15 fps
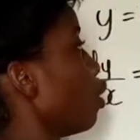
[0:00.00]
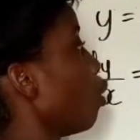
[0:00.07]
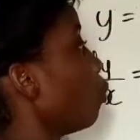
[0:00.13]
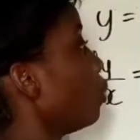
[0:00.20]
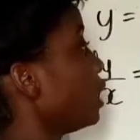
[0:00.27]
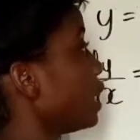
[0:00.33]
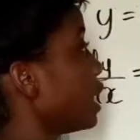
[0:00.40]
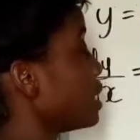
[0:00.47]

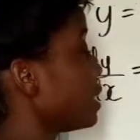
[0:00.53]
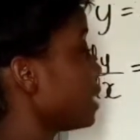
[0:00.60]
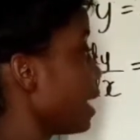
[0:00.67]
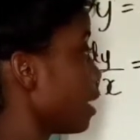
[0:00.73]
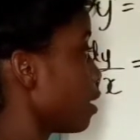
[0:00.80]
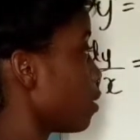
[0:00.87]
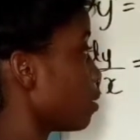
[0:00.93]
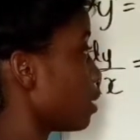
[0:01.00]
we can
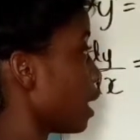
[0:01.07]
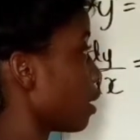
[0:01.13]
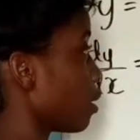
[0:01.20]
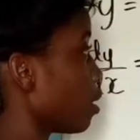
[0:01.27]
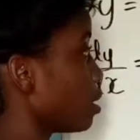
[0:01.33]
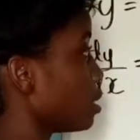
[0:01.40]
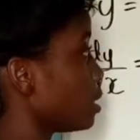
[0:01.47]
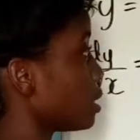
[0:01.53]
take out that
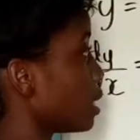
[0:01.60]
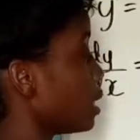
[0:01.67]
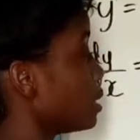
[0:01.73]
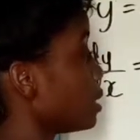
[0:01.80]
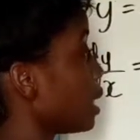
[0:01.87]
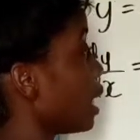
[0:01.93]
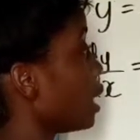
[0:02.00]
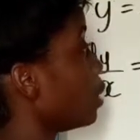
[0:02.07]

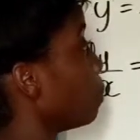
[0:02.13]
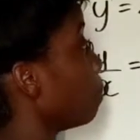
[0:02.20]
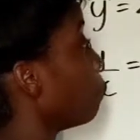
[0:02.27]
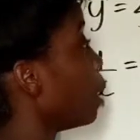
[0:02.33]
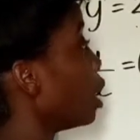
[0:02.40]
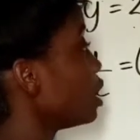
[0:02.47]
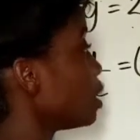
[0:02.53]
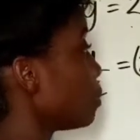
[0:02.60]
constant and
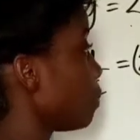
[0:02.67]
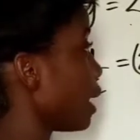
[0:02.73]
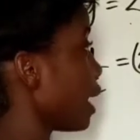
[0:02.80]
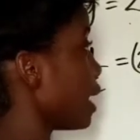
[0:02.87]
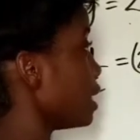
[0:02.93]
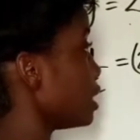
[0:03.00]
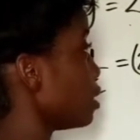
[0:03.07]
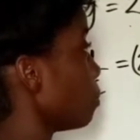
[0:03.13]
multiply
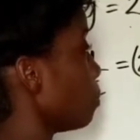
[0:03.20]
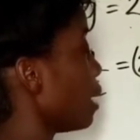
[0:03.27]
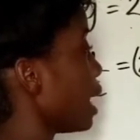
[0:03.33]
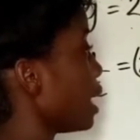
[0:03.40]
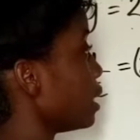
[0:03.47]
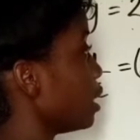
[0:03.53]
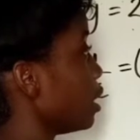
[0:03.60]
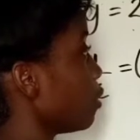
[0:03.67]
it
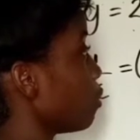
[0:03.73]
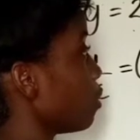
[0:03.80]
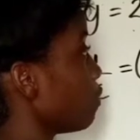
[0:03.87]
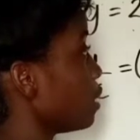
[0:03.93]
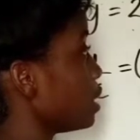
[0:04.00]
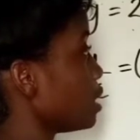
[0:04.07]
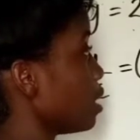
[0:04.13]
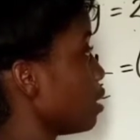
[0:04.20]
by the
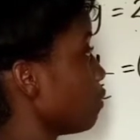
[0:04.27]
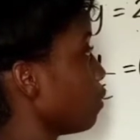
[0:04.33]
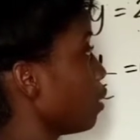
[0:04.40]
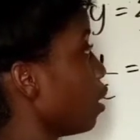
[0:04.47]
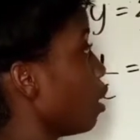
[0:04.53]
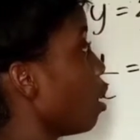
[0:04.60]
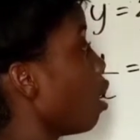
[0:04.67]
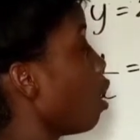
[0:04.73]
derivative
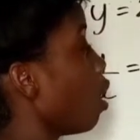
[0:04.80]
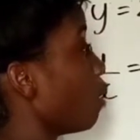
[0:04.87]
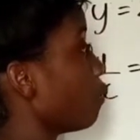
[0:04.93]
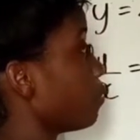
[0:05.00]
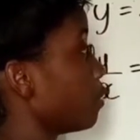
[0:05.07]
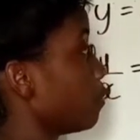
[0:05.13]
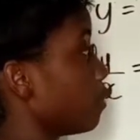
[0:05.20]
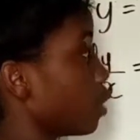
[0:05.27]
of
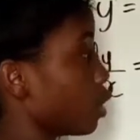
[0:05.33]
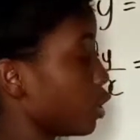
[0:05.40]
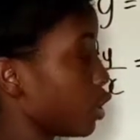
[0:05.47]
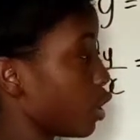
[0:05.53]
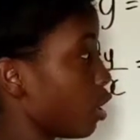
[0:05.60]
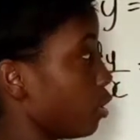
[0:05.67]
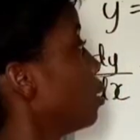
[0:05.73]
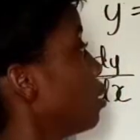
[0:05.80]
the
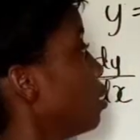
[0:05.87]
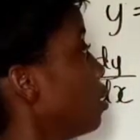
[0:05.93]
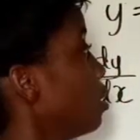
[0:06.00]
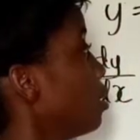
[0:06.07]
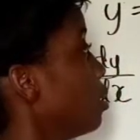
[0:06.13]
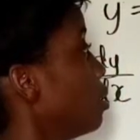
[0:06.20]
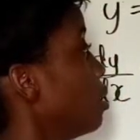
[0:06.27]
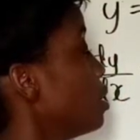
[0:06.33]
function.
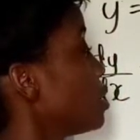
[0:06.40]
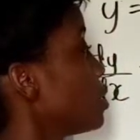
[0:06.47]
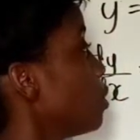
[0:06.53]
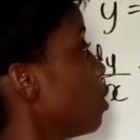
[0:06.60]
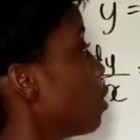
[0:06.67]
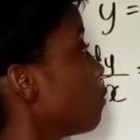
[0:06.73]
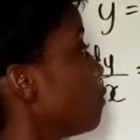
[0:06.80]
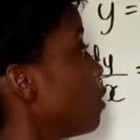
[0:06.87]
So
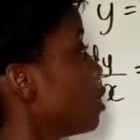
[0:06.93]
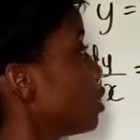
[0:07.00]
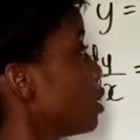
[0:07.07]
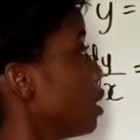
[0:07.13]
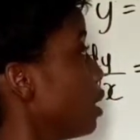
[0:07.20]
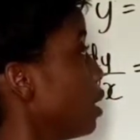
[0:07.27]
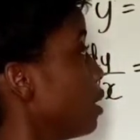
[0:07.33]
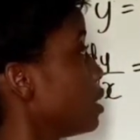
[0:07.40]
our
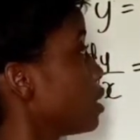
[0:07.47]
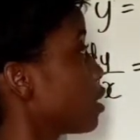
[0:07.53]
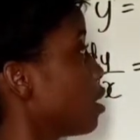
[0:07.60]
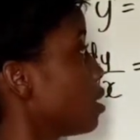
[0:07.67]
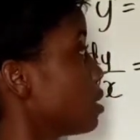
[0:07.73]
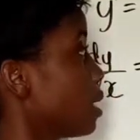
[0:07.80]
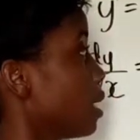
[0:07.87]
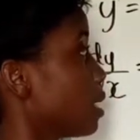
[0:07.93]
function here is
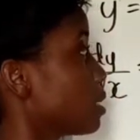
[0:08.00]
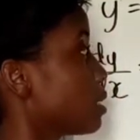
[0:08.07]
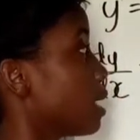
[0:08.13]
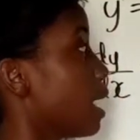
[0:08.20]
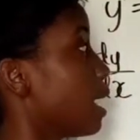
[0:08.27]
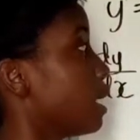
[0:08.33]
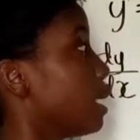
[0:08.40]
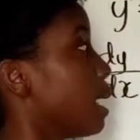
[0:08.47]
cos x,
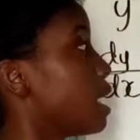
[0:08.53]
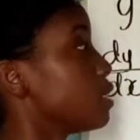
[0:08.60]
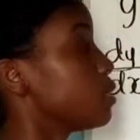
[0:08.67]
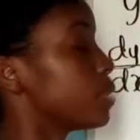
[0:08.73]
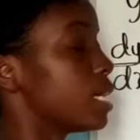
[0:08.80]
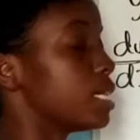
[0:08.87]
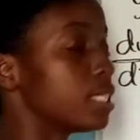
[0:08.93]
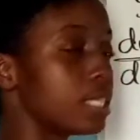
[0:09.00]
and as you
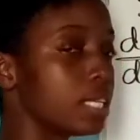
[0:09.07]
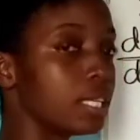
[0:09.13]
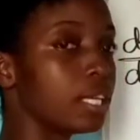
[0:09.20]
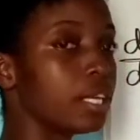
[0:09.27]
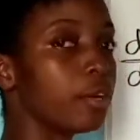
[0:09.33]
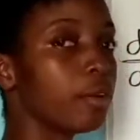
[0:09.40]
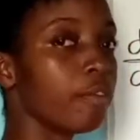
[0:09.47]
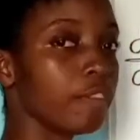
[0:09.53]
can see, the
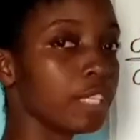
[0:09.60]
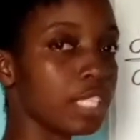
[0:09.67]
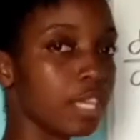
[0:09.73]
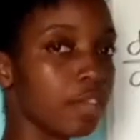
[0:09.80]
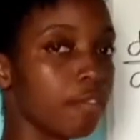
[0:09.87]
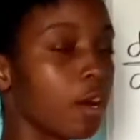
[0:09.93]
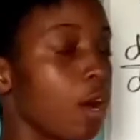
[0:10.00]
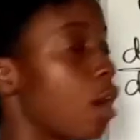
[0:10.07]

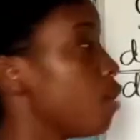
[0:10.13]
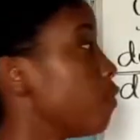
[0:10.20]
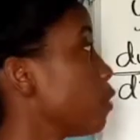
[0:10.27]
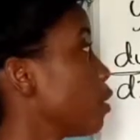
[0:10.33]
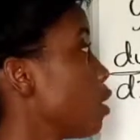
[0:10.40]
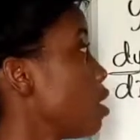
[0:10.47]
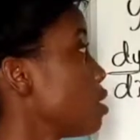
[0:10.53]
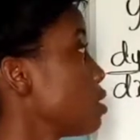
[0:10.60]
derivative of
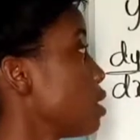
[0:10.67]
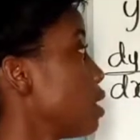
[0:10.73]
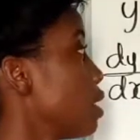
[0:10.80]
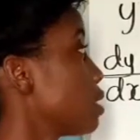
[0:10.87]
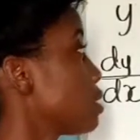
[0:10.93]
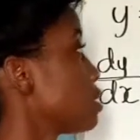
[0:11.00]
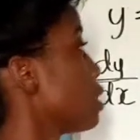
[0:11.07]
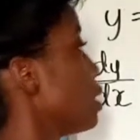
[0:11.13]
cos
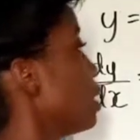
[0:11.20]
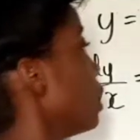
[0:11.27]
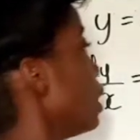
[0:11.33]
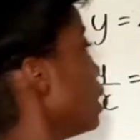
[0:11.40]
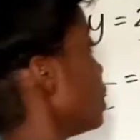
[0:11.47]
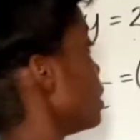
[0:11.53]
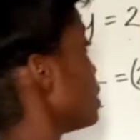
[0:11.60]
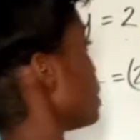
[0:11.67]
x
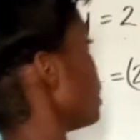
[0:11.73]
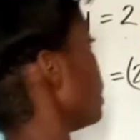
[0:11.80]
is